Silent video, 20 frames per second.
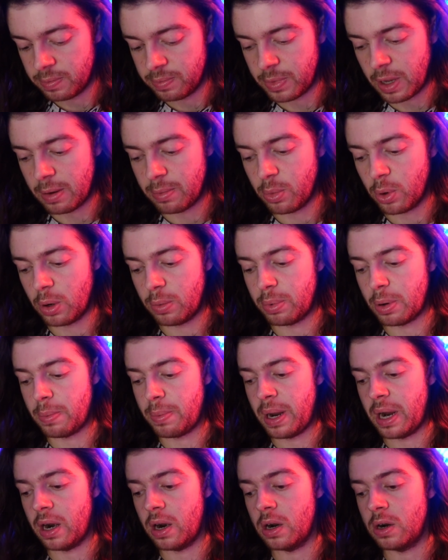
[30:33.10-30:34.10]
I'm more
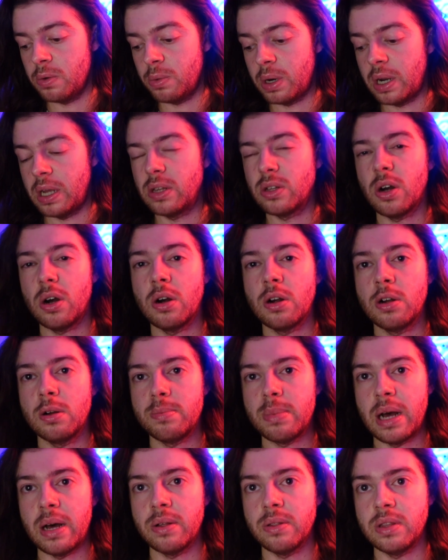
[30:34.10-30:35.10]
prepared when I talk
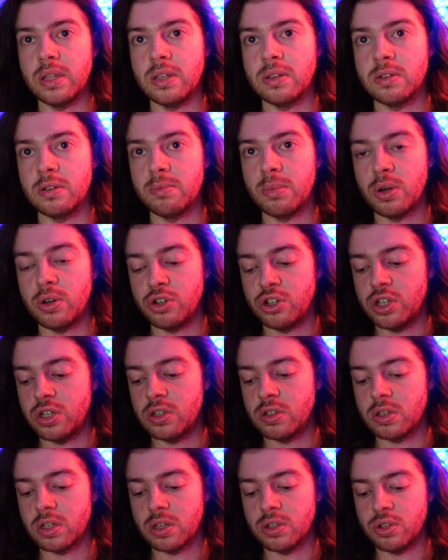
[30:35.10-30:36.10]
about these
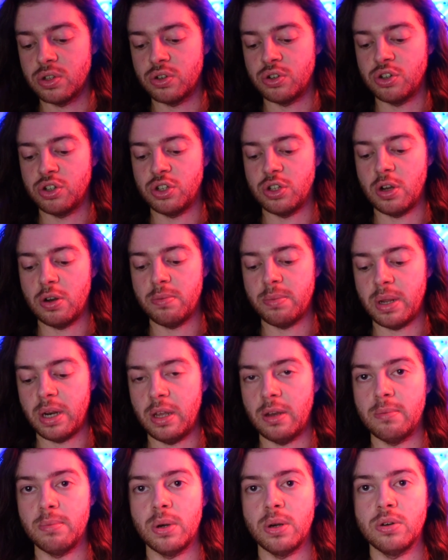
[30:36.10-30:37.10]
emotions, because there's so many
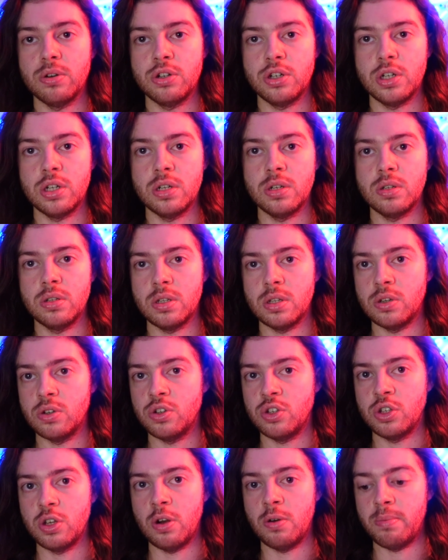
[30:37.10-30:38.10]
emotions and
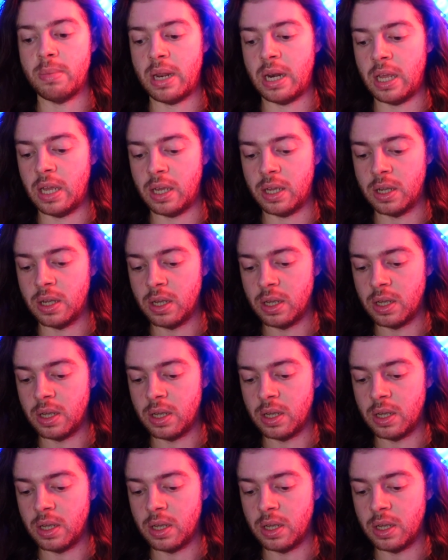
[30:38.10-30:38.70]
so many